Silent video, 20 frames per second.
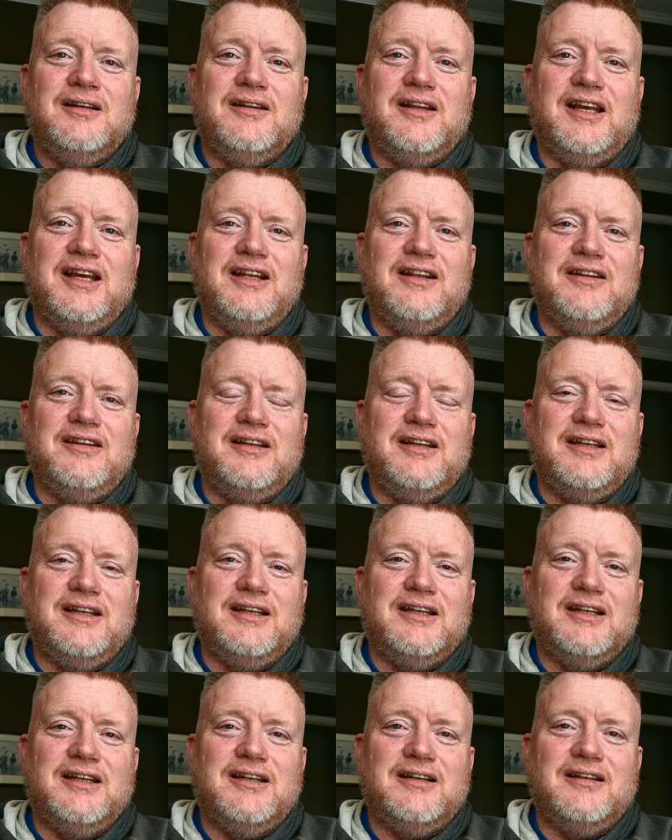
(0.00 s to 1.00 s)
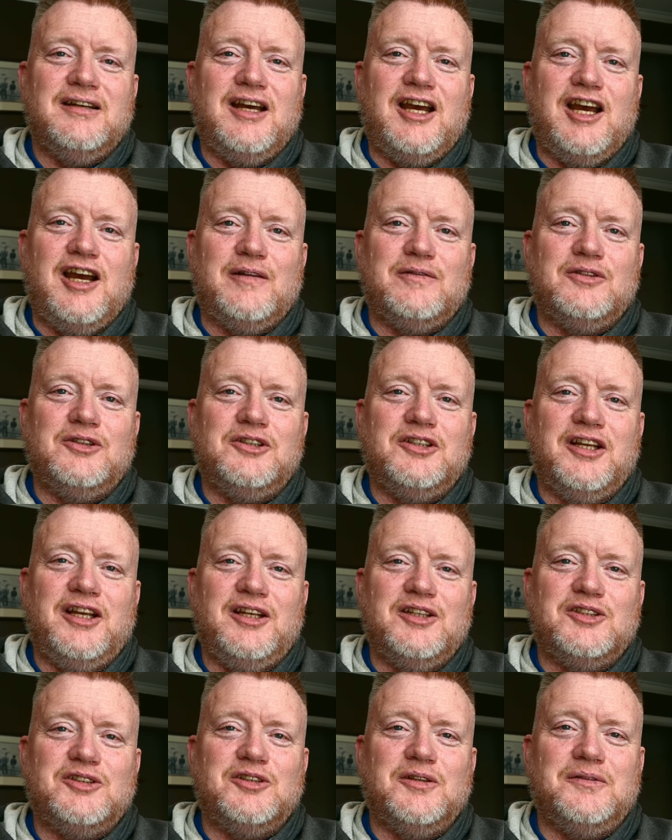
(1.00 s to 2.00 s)
than the
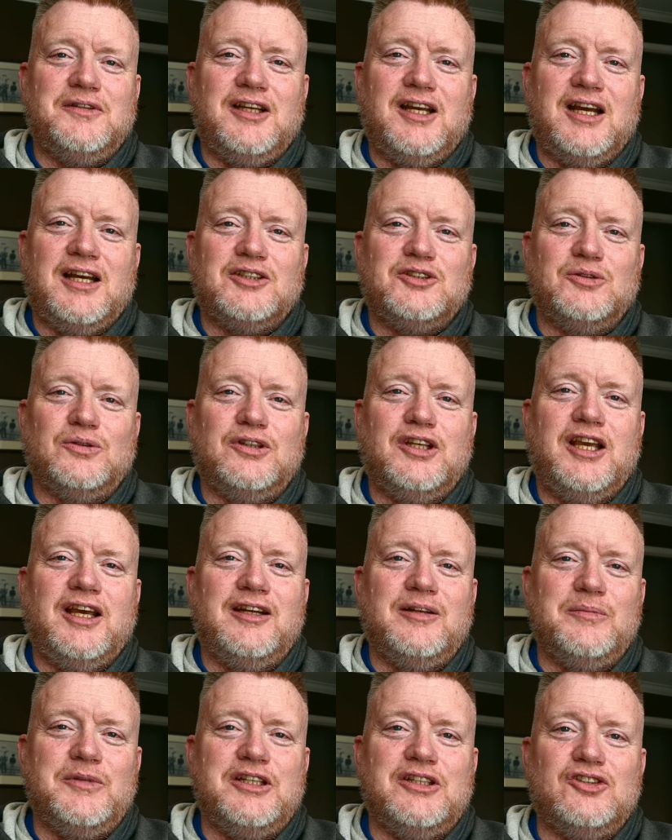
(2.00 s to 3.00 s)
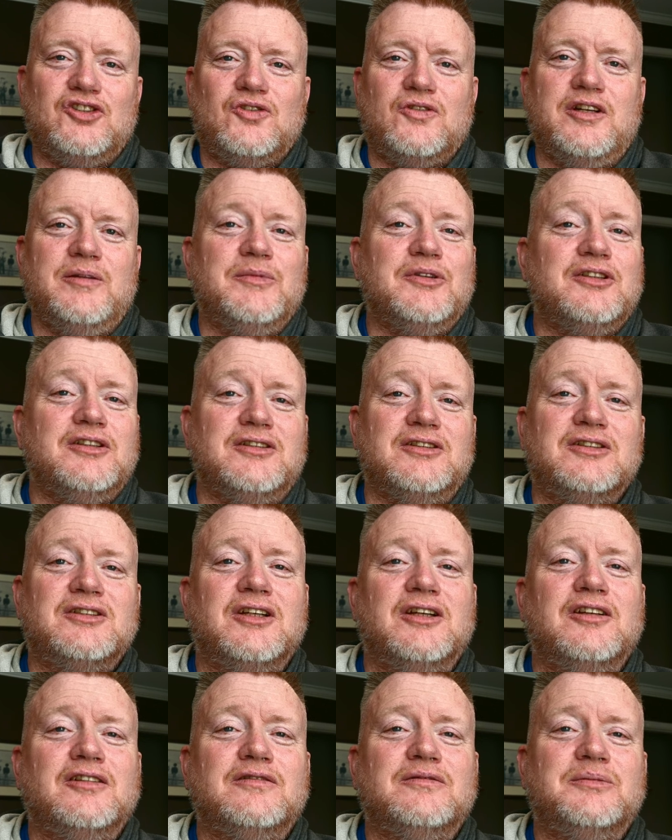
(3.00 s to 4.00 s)
aftertaste of the actual ketamine treatment
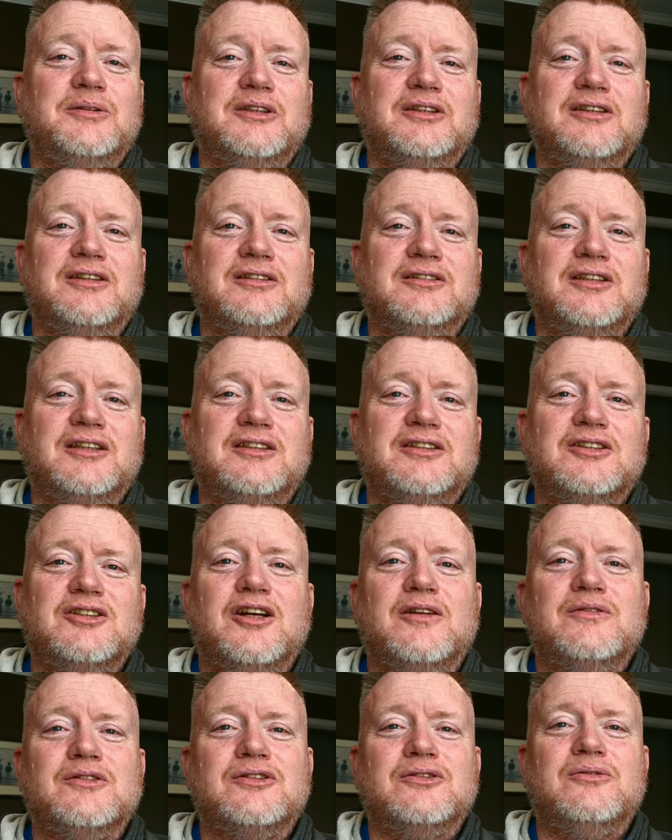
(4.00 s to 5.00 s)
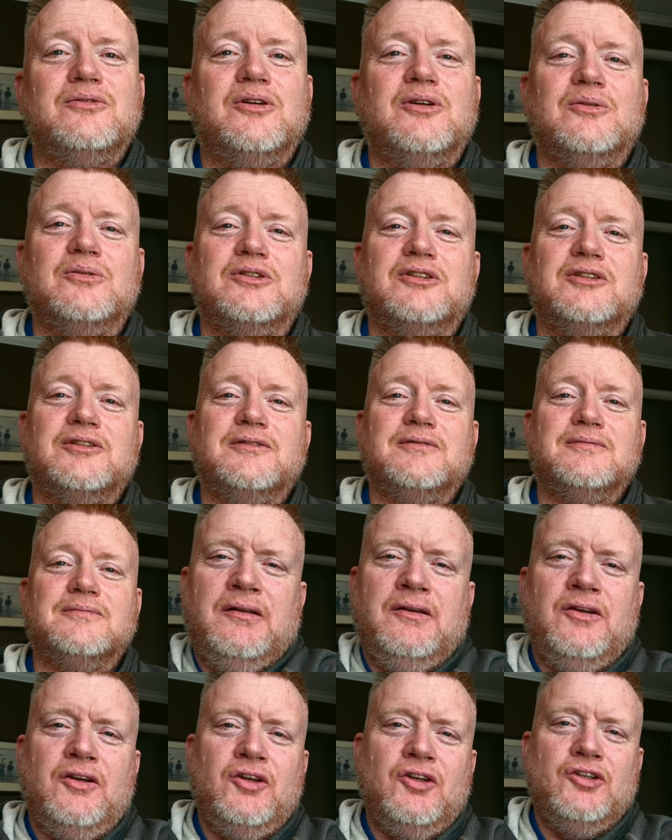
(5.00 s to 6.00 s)
itself, because that stuff is gross.
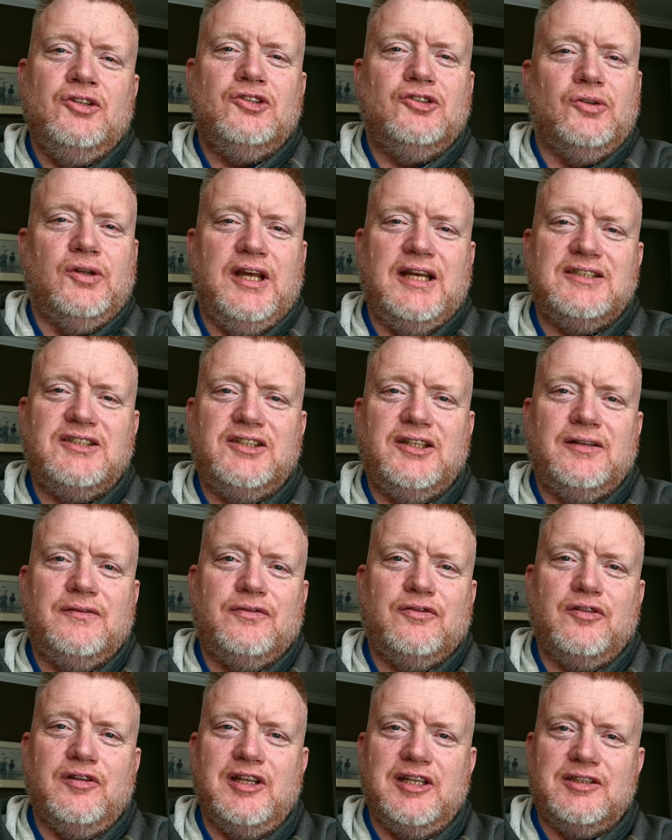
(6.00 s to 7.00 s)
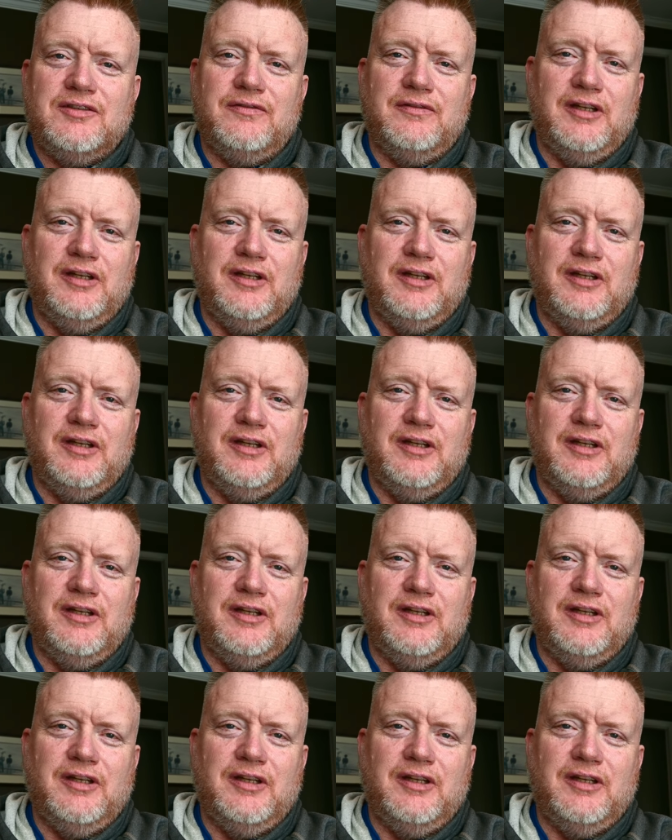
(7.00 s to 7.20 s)
So that's it for this